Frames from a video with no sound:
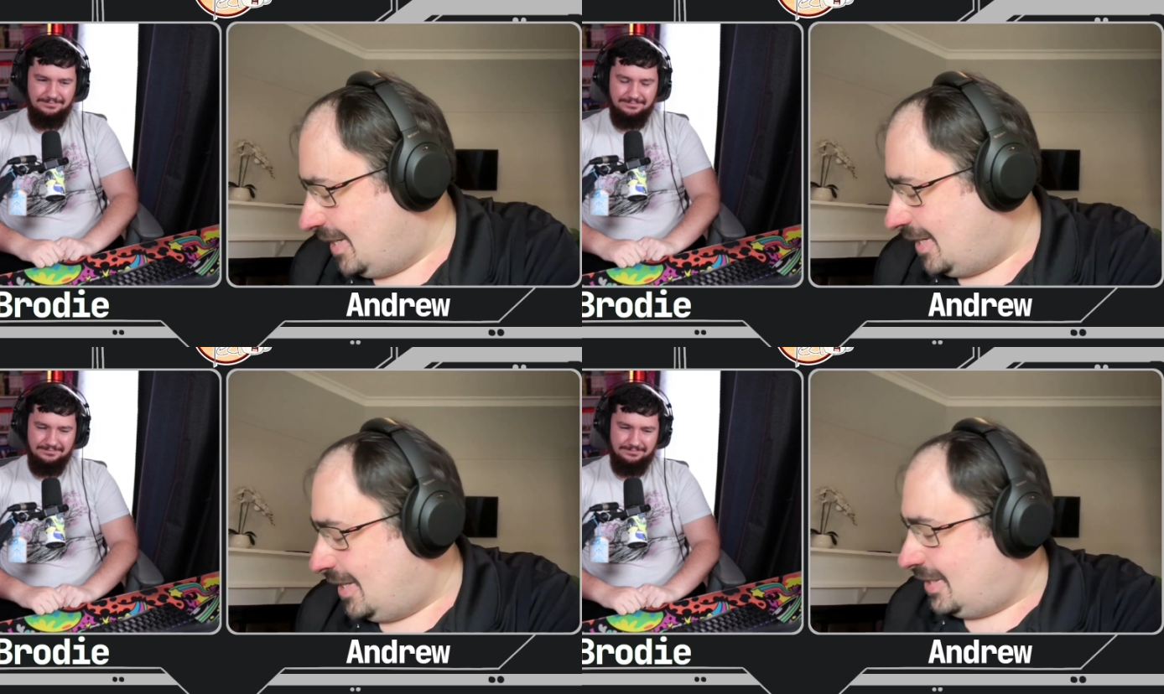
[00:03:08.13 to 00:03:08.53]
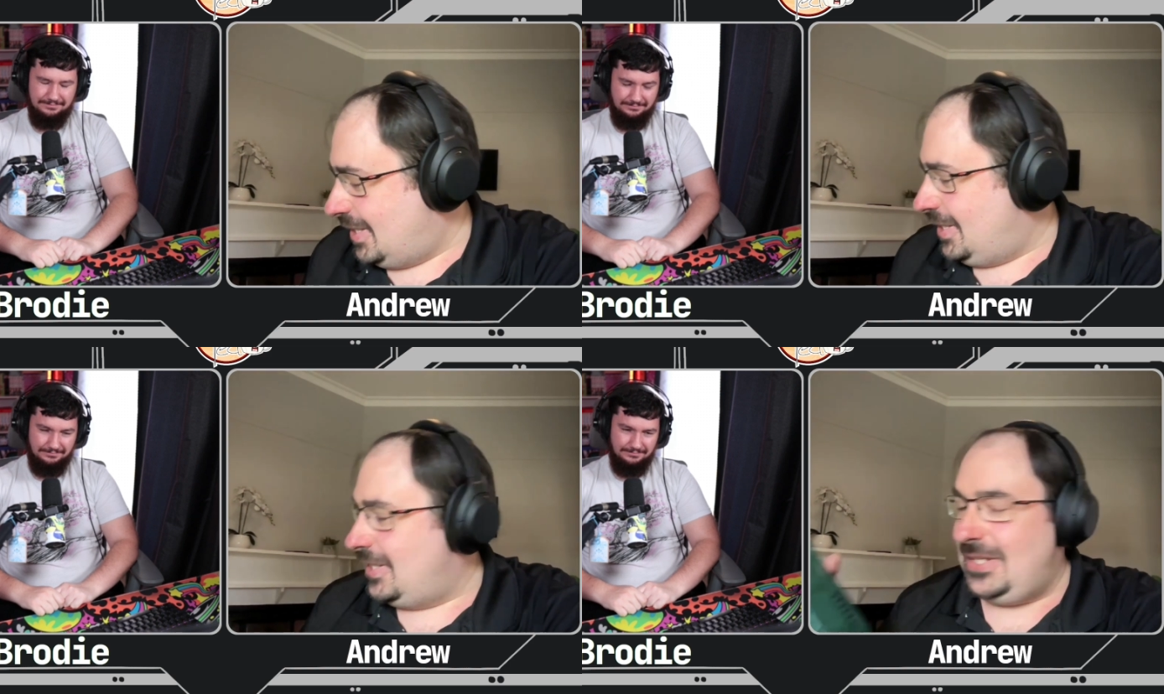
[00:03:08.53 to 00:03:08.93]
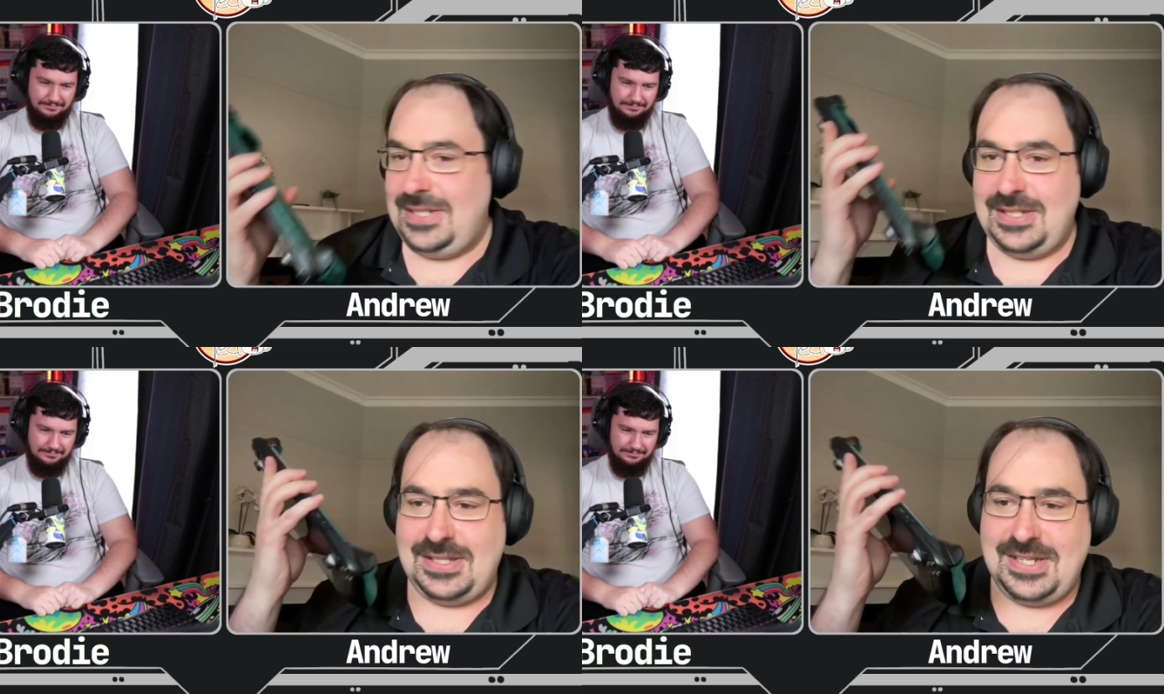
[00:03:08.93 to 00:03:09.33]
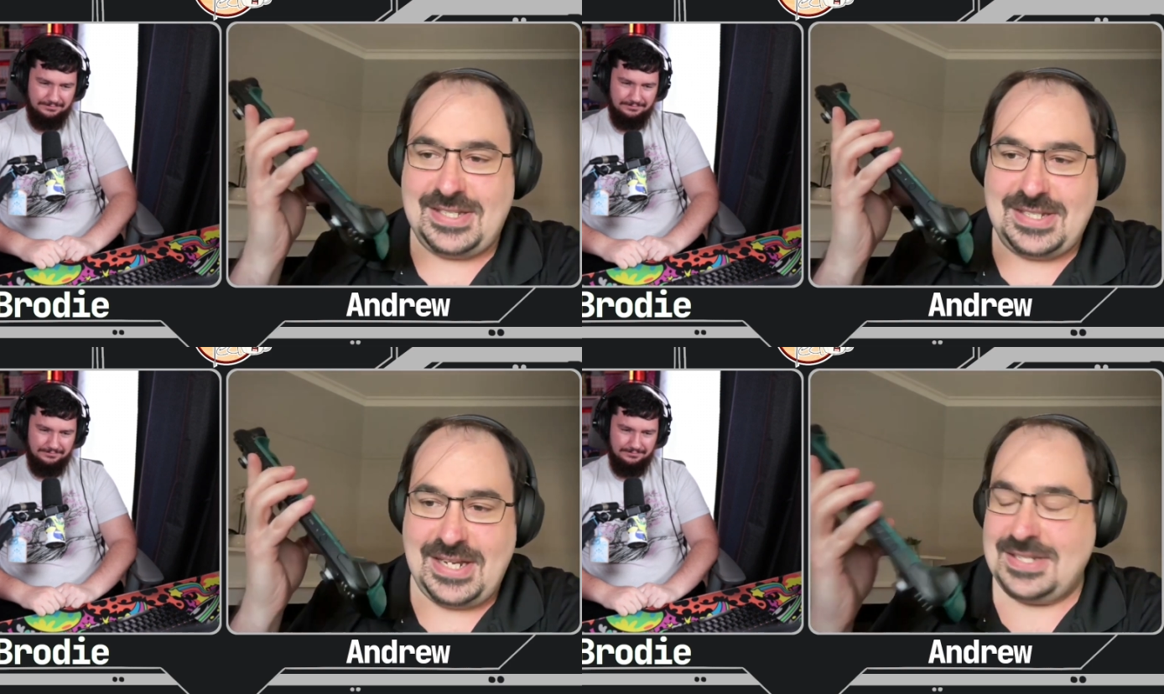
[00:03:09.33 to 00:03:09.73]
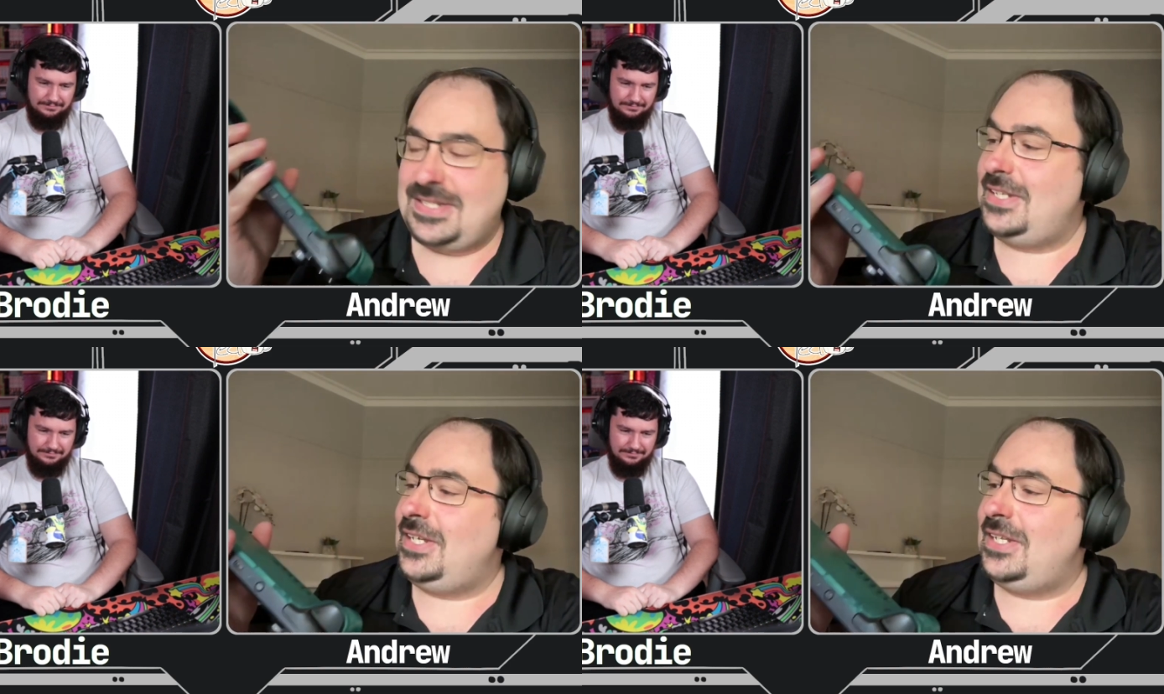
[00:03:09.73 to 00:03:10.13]
Speaker 1: Uh, the this L
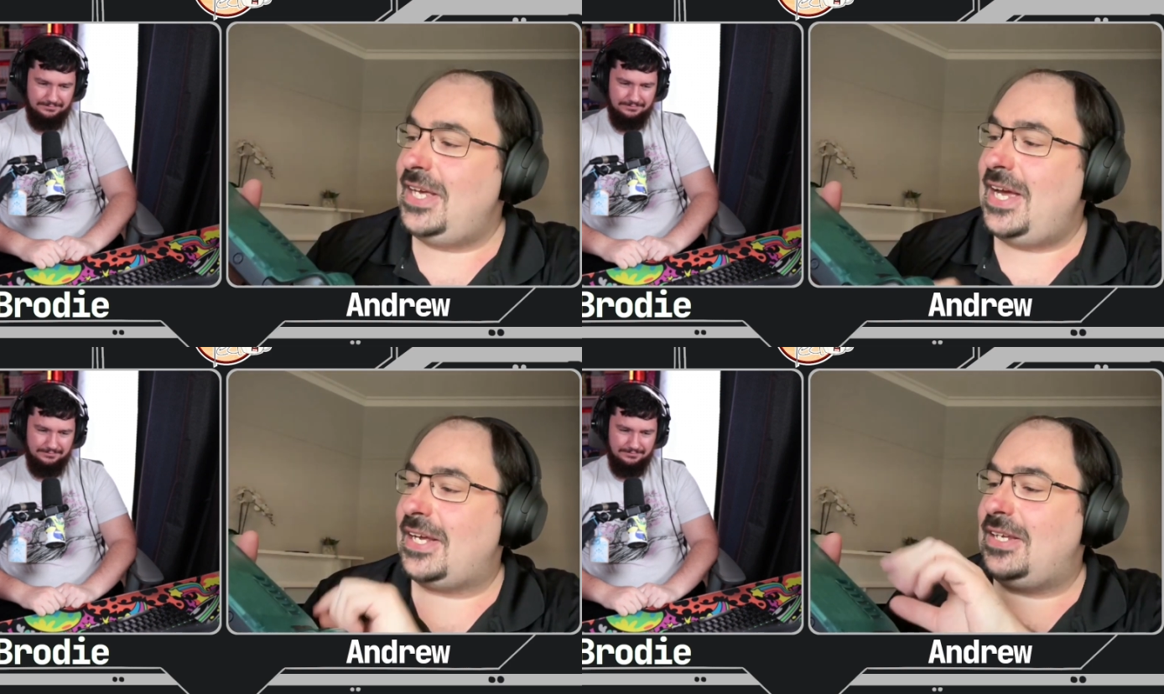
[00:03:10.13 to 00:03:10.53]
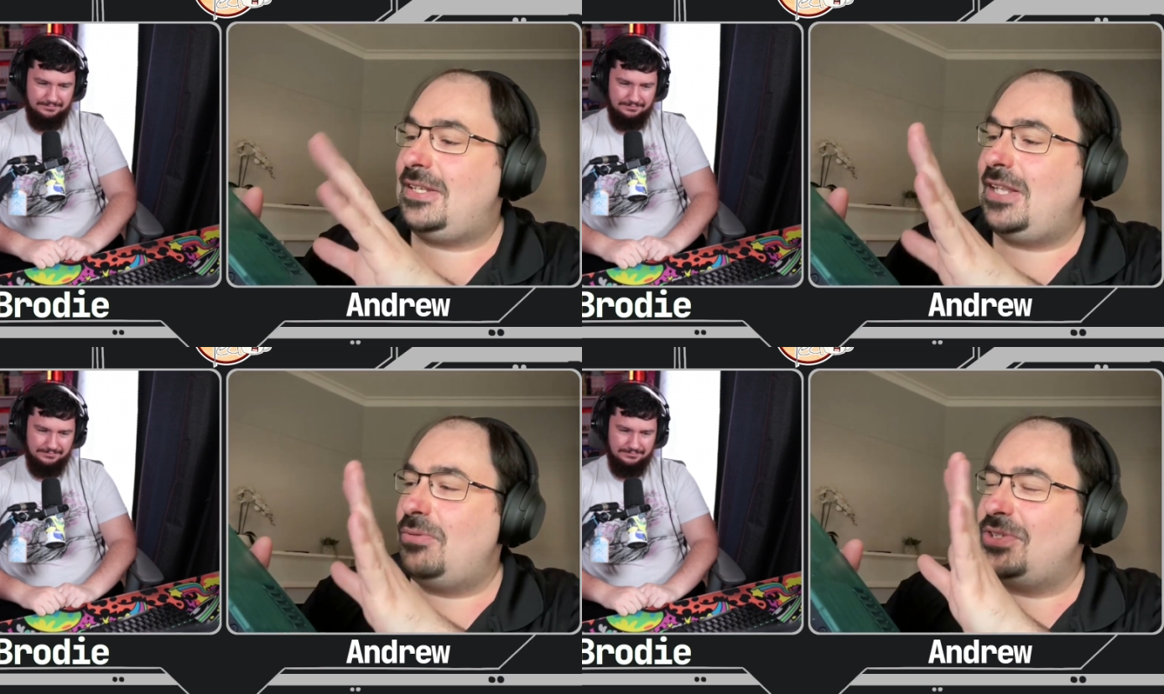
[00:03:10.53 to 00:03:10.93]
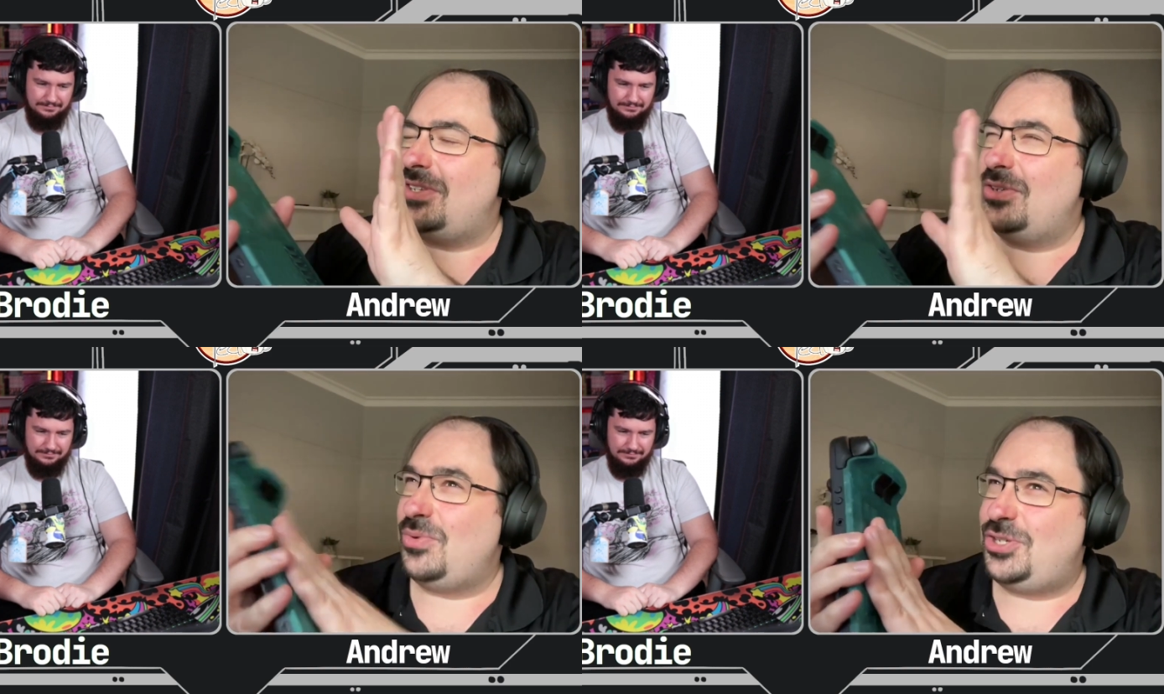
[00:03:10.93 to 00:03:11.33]
C D deck that was an